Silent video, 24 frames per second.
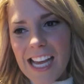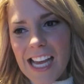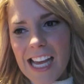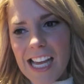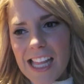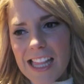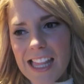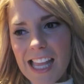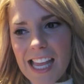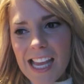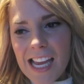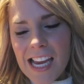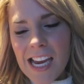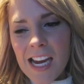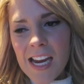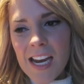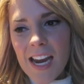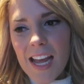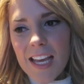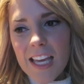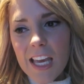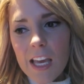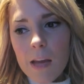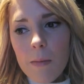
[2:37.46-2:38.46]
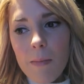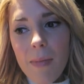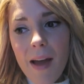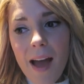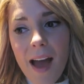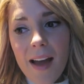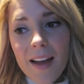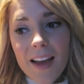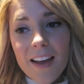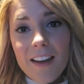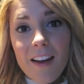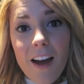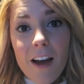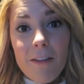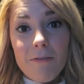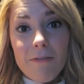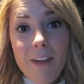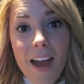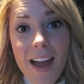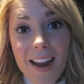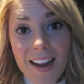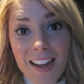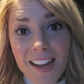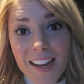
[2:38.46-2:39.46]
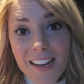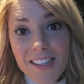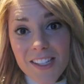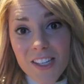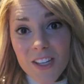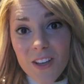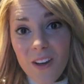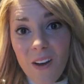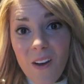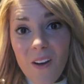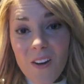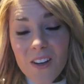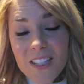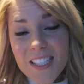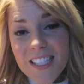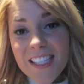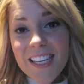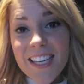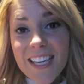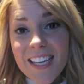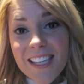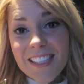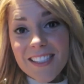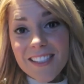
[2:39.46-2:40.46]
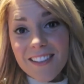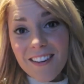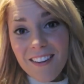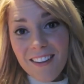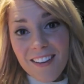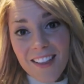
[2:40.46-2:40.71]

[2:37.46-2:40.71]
Then I came back and got ready to go to Nikki and Sara